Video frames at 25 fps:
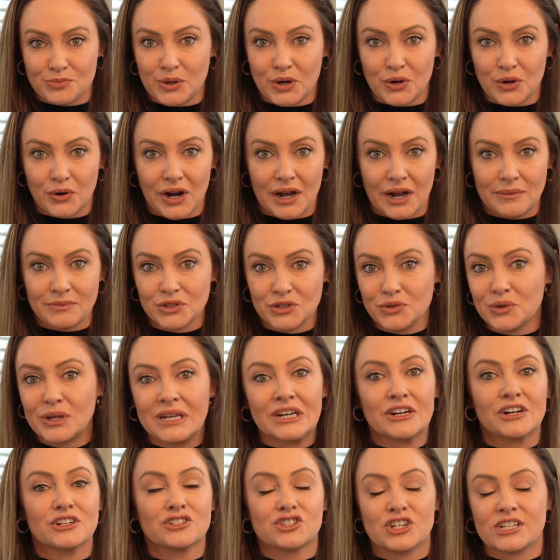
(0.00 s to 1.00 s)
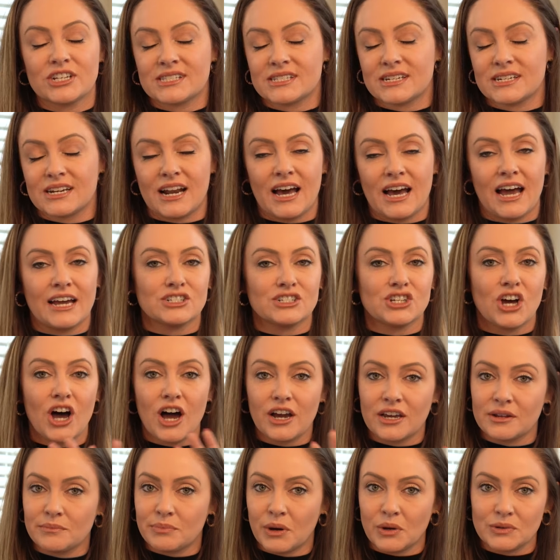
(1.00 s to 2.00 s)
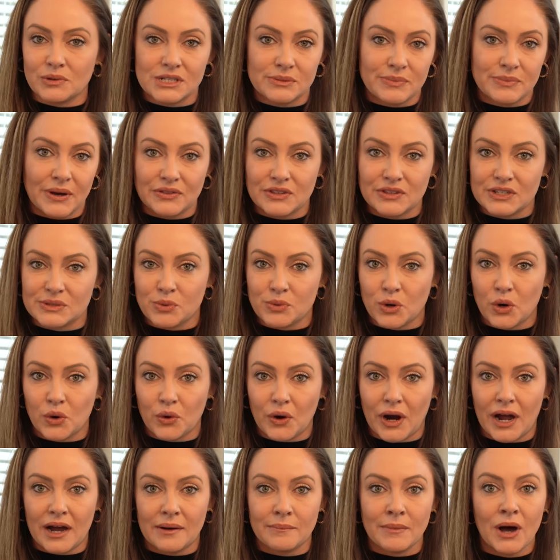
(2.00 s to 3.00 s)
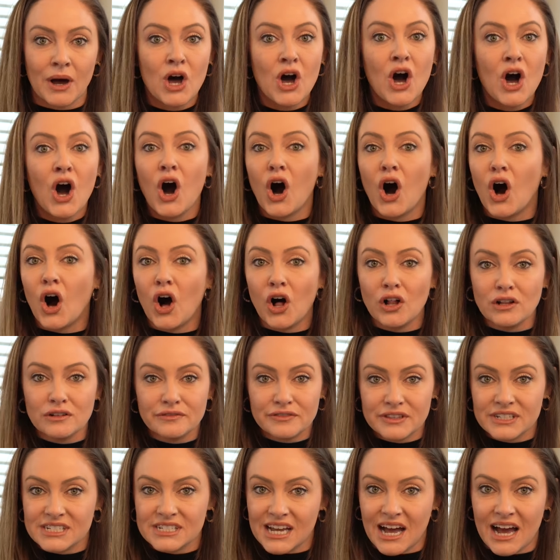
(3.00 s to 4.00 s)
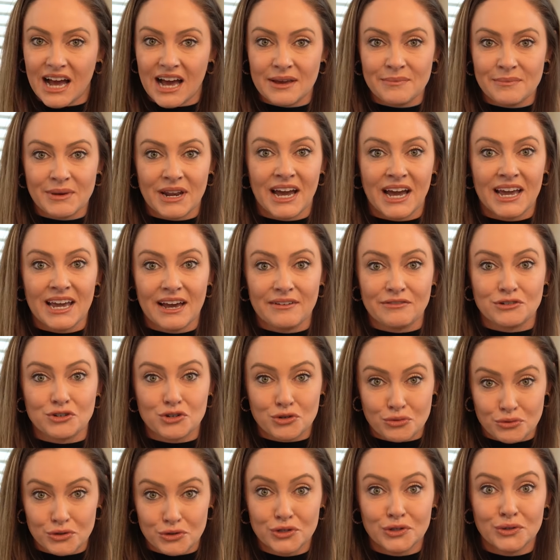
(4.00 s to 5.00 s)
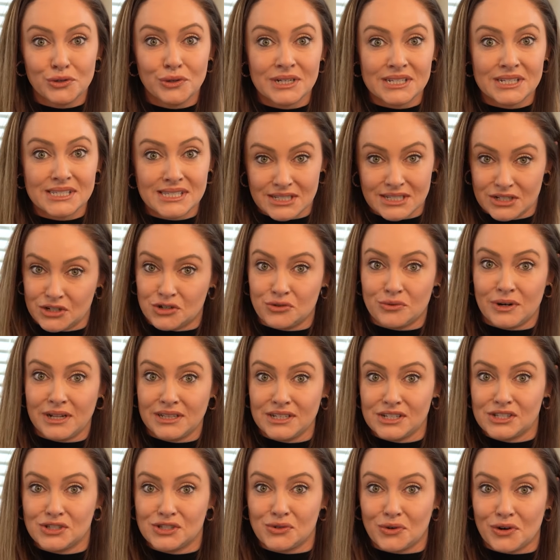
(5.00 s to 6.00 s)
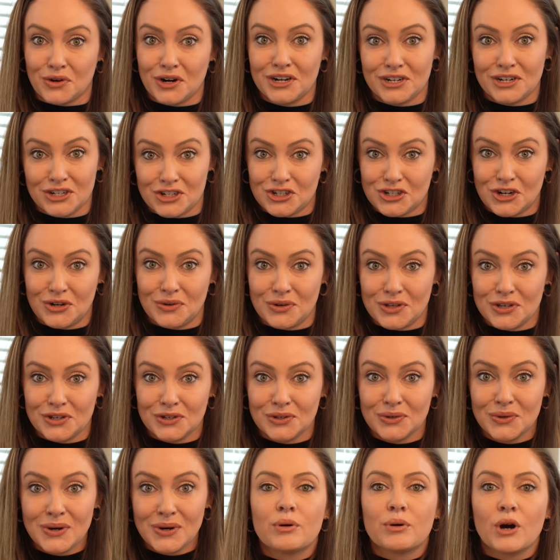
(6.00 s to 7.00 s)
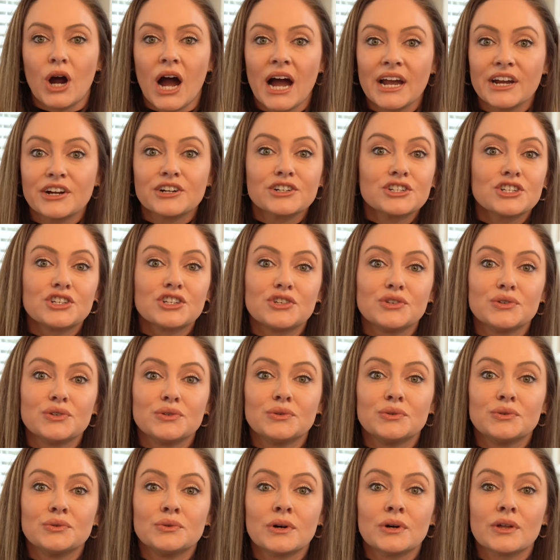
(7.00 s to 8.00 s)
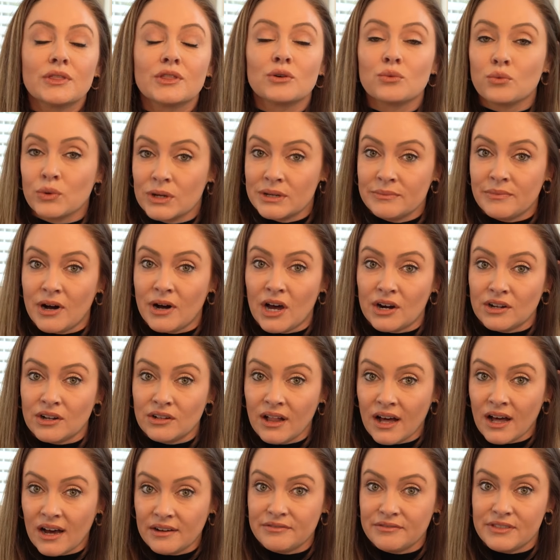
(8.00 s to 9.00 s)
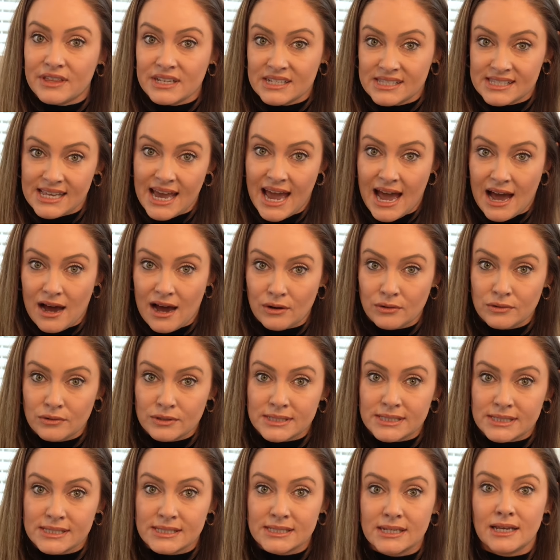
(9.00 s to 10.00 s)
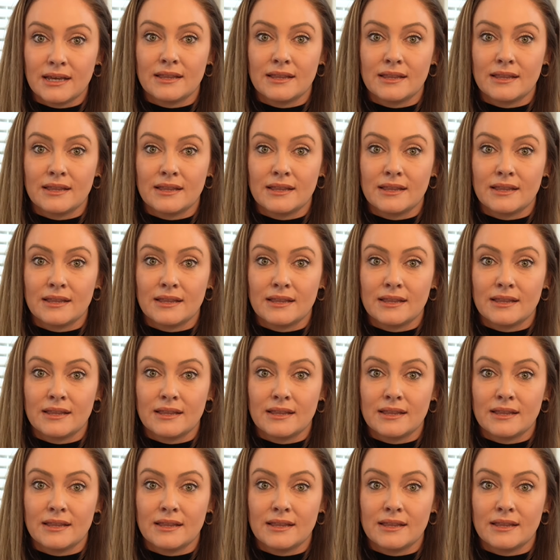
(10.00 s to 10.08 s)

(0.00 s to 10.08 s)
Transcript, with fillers: program. You hear Jason and I talk and post about this program all of the time, and I have a true Cinderella story to show you. Prior to the remodel of this house,